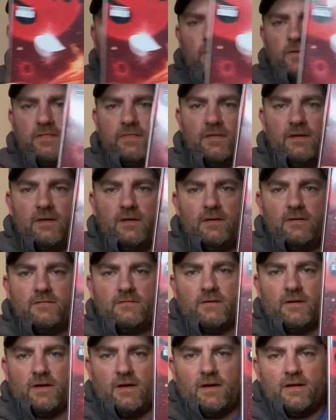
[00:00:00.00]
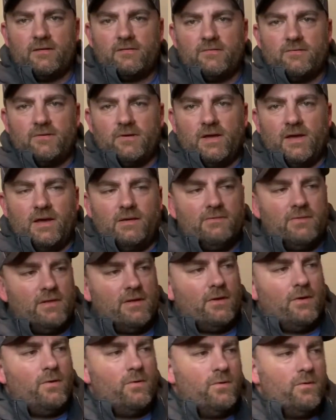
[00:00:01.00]
with these, I actually have
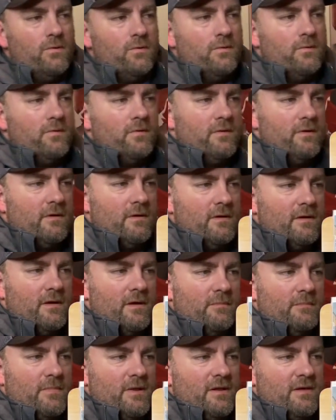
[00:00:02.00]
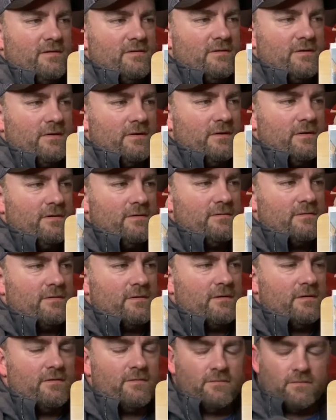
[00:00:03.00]
the whole mini series
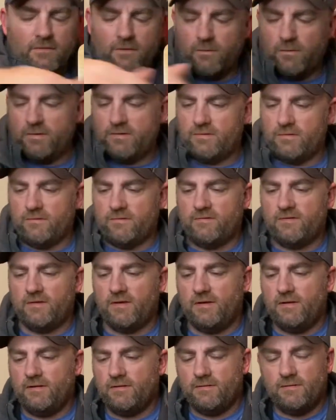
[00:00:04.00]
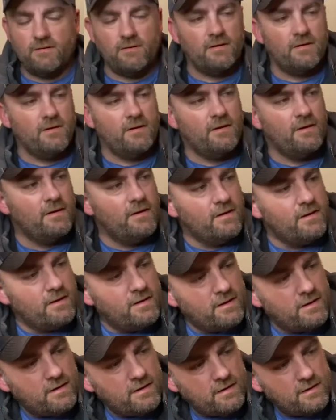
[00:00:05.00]
of Original Sin.
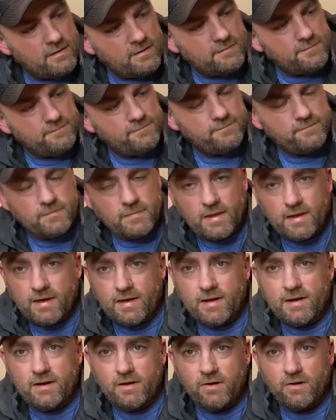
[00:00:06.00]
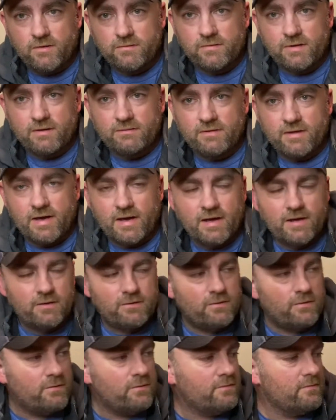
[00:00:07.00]
And I also have the
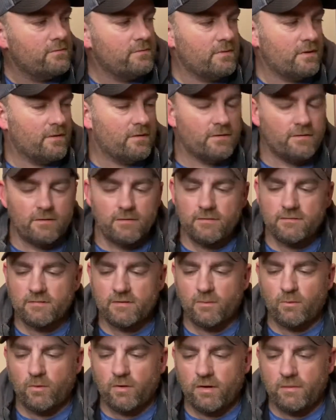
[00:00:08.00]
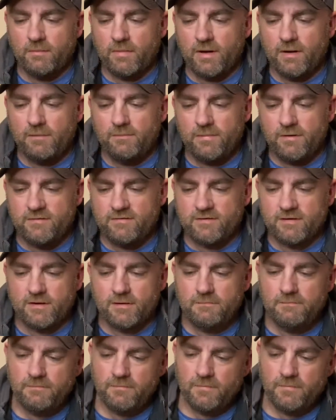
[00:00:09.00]
annual somewhere in my PC.